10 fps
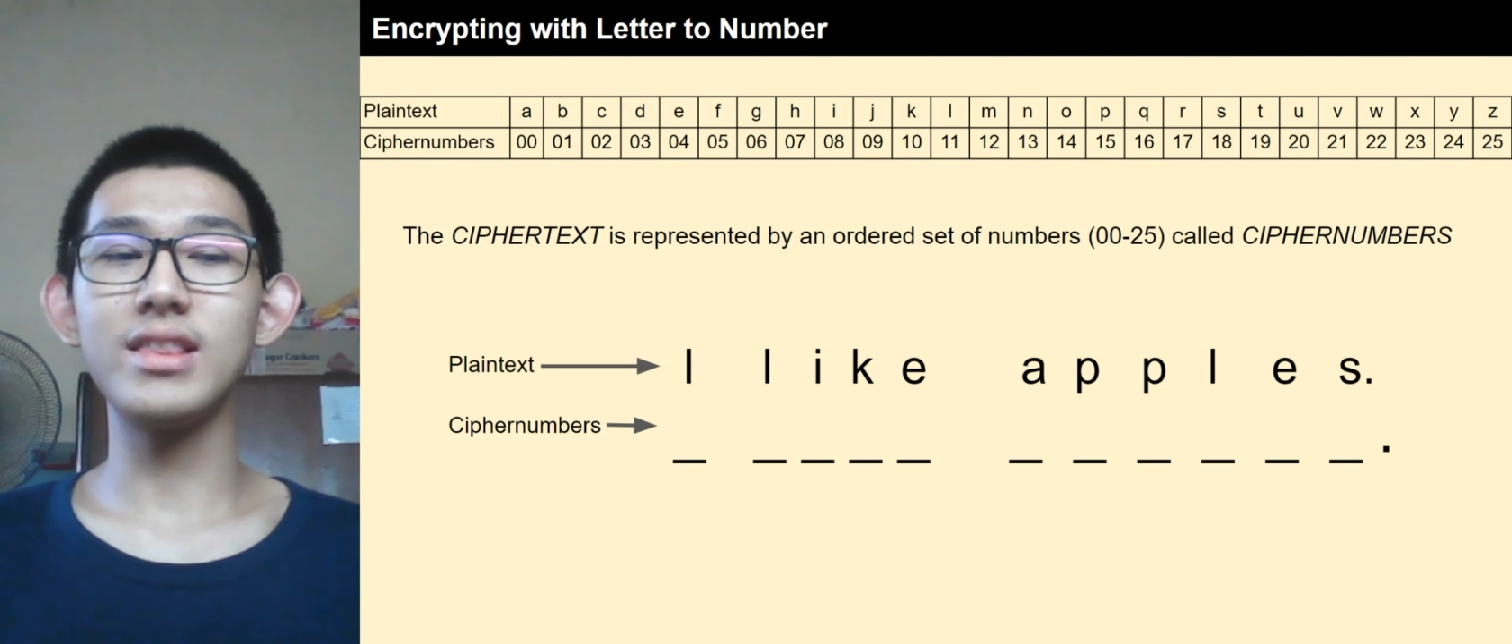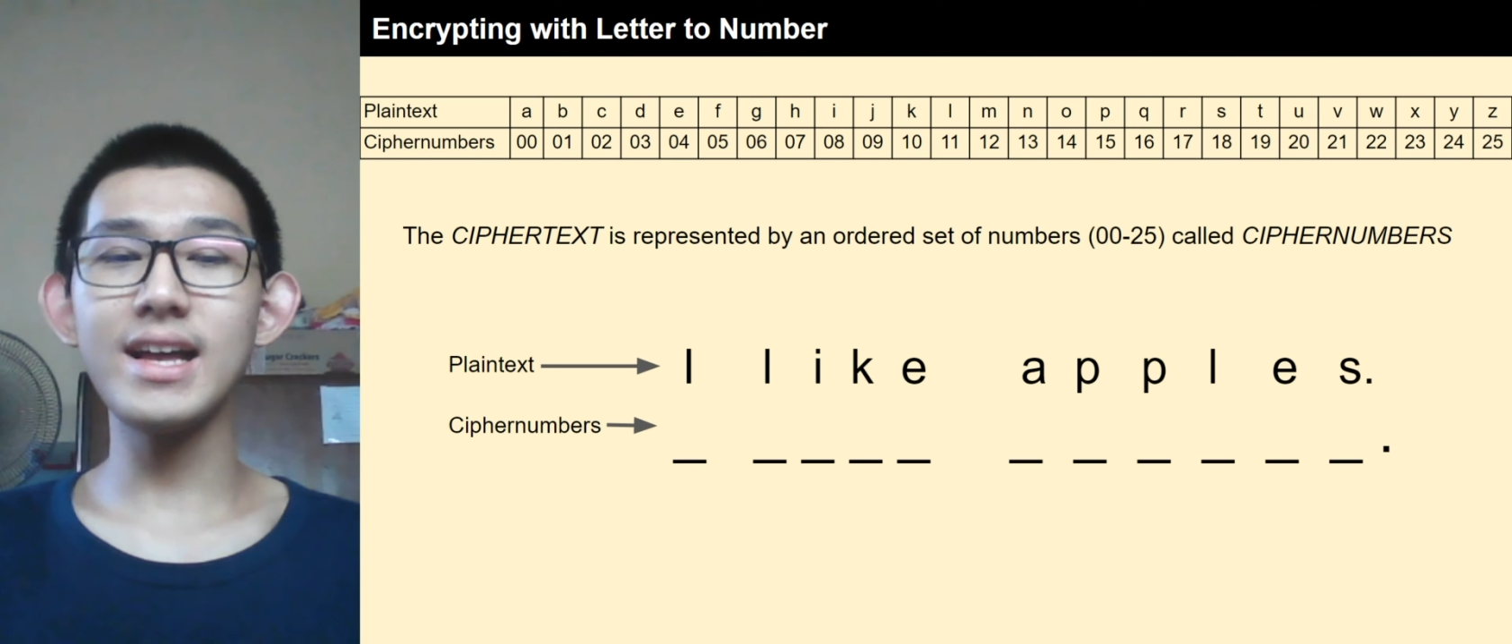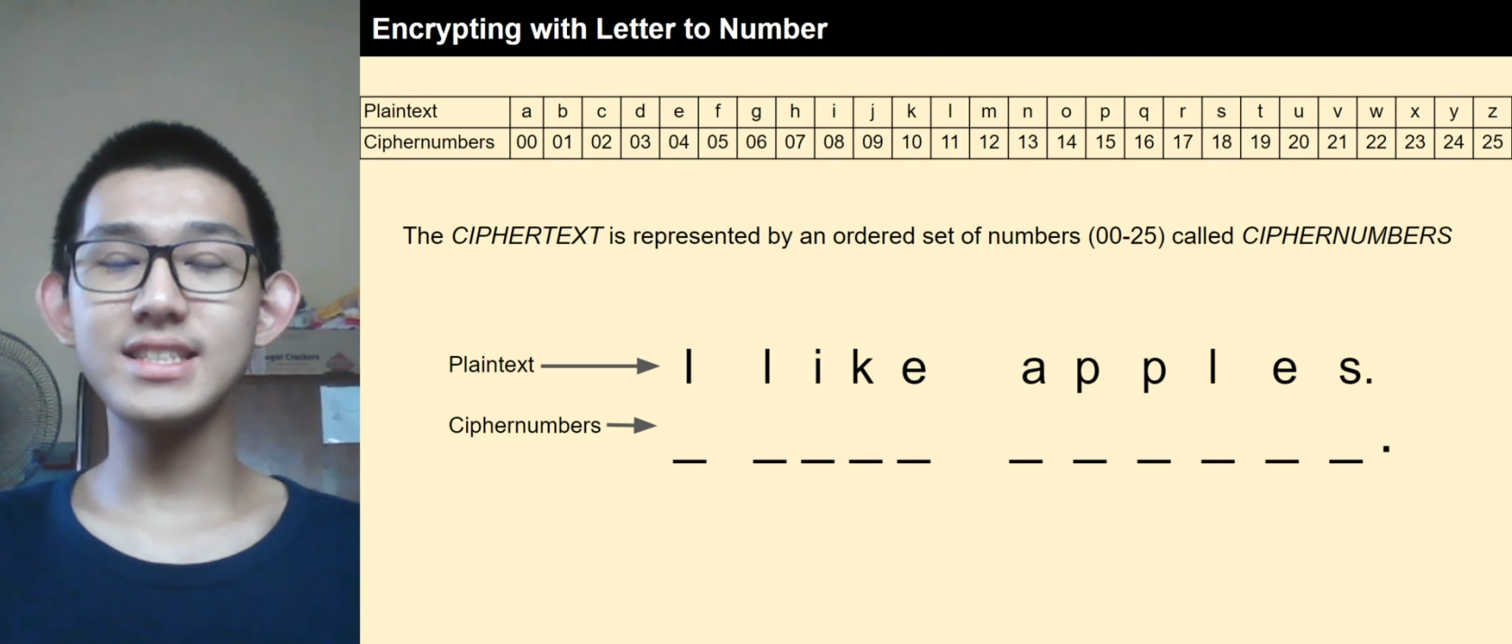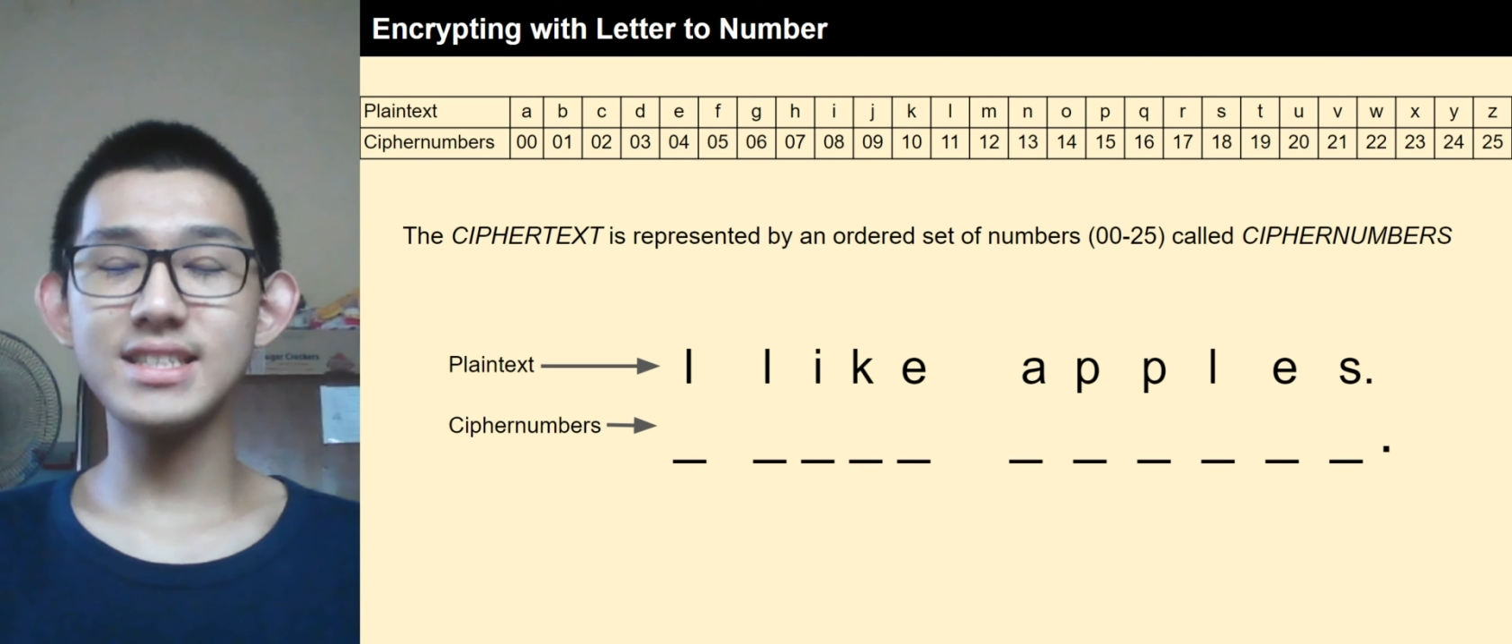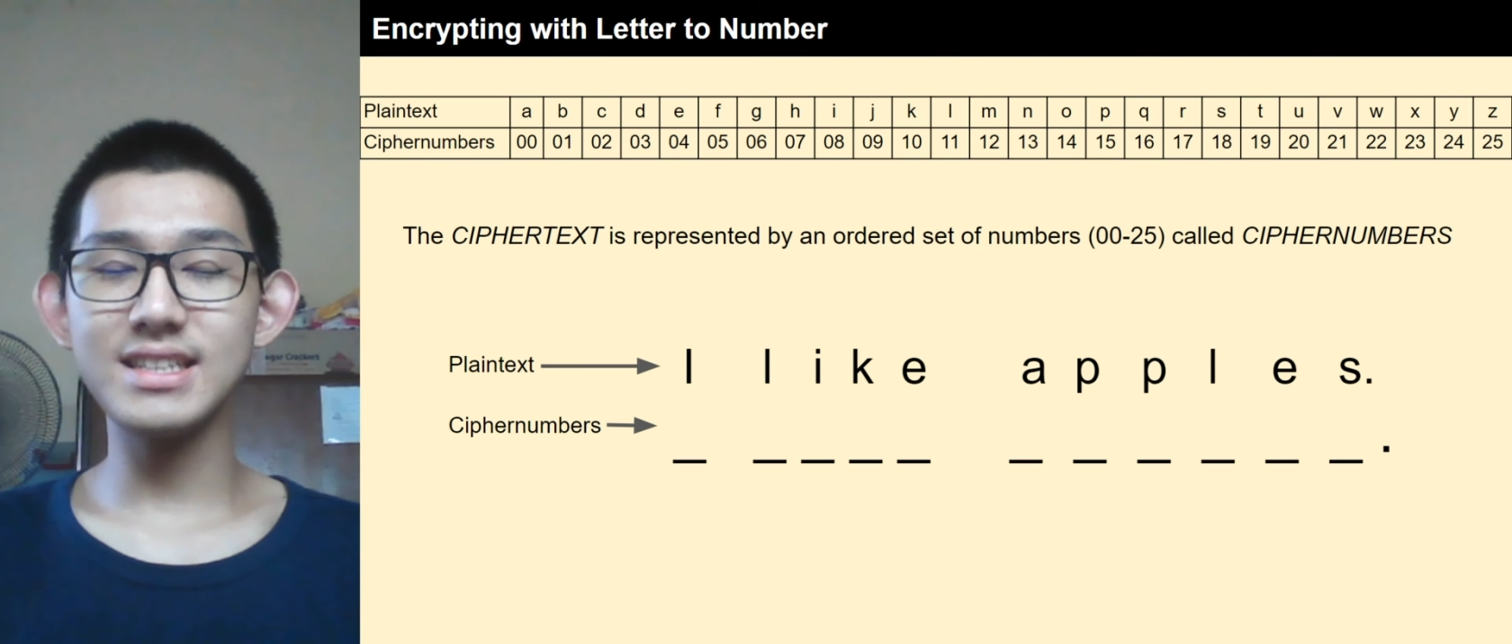
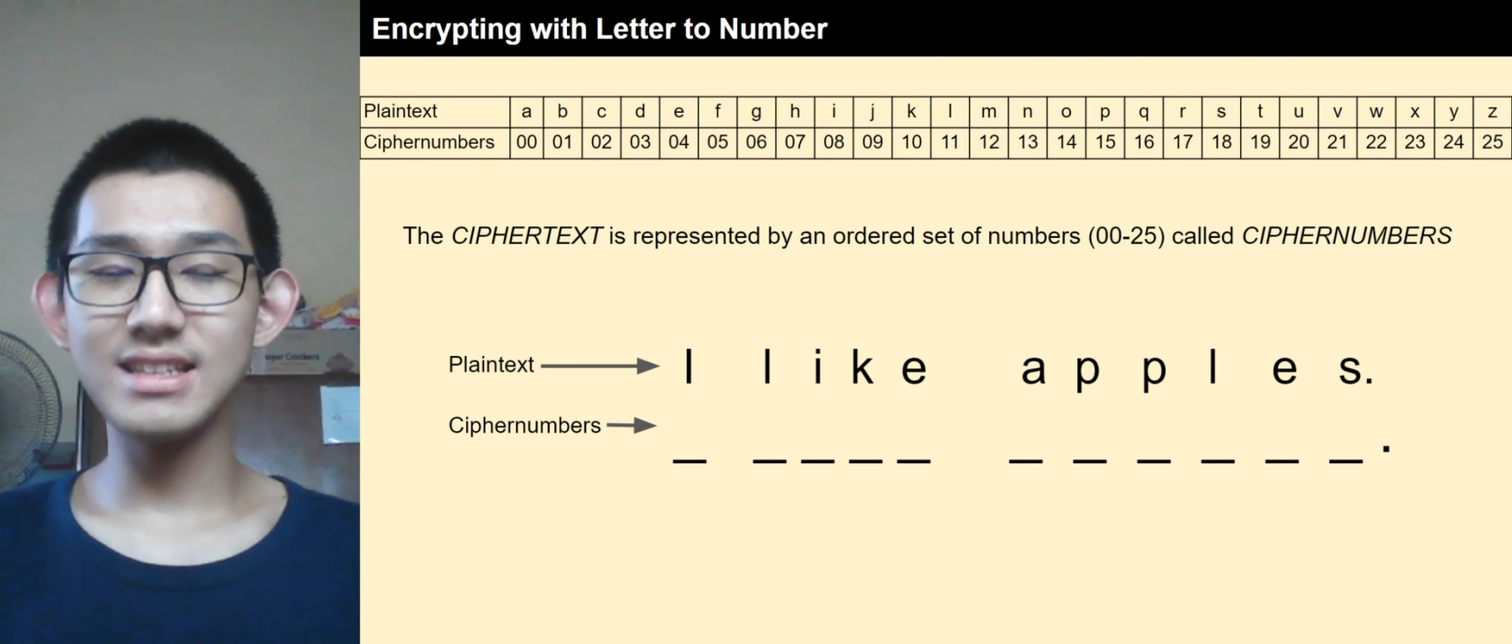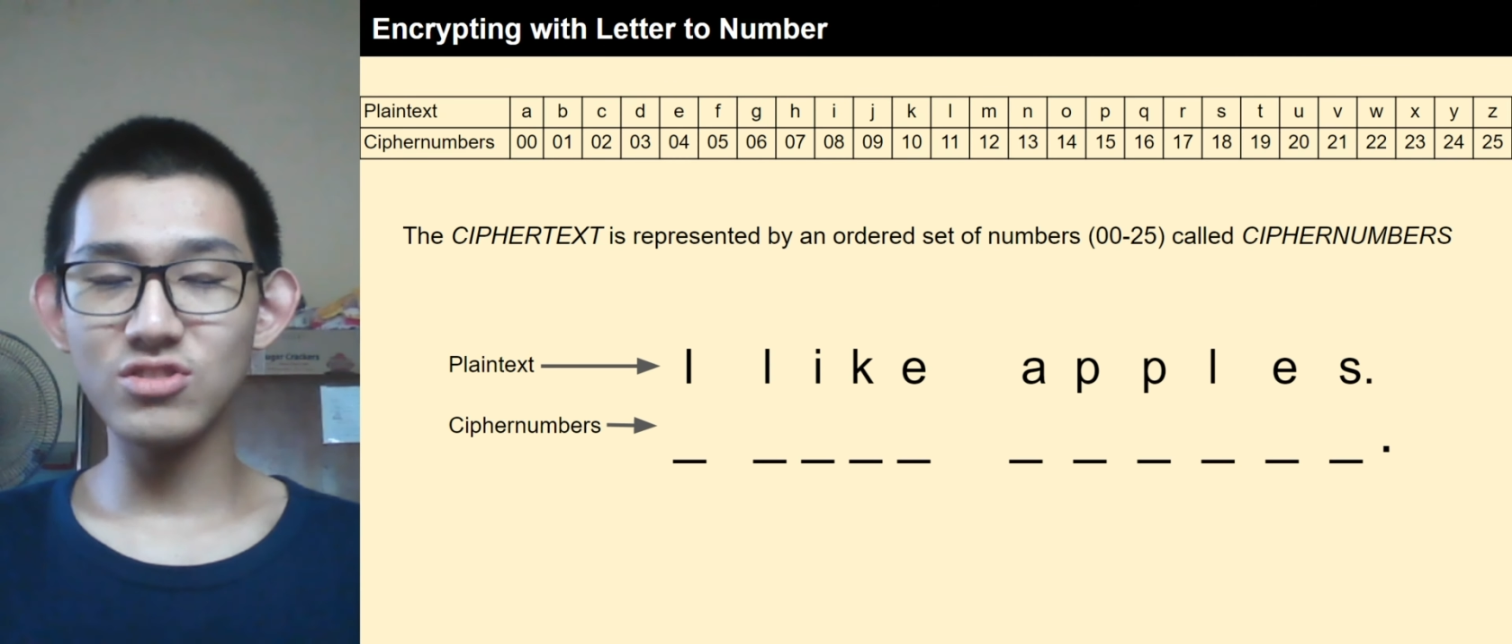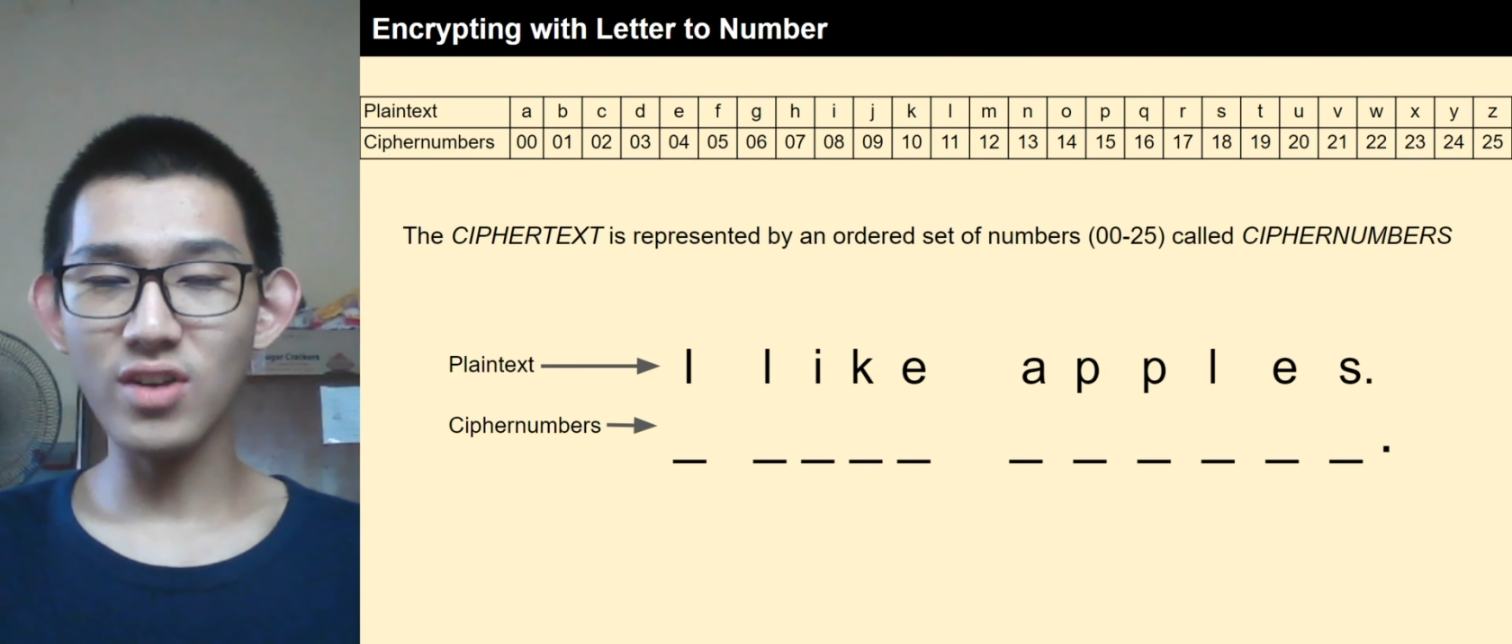let's